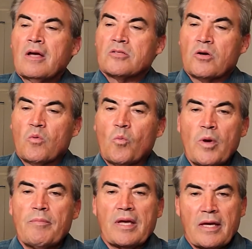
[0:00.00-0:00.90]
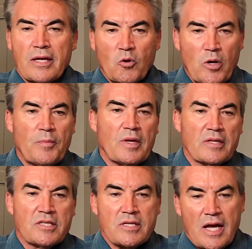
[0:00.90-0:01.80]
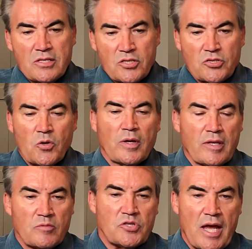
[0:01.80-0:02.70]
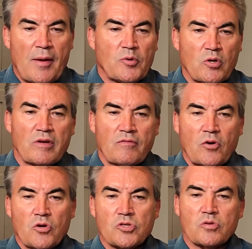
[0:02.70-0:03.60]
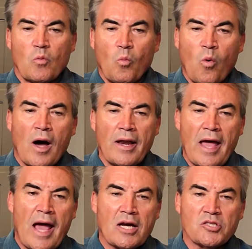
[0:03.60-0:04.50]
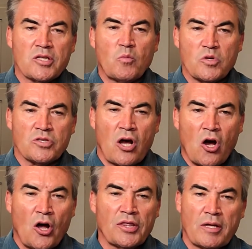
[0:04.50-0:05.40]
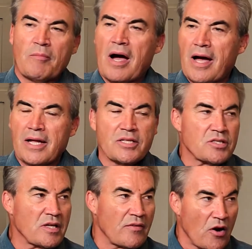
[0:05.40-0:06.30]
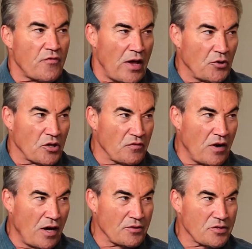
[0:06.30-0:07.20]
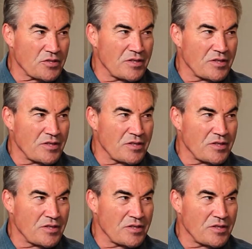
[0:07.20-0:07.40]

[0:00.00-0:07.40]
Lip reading: So we begin equipping these guys and showing them chapter and verse, what actually was on the minds of our founding fathers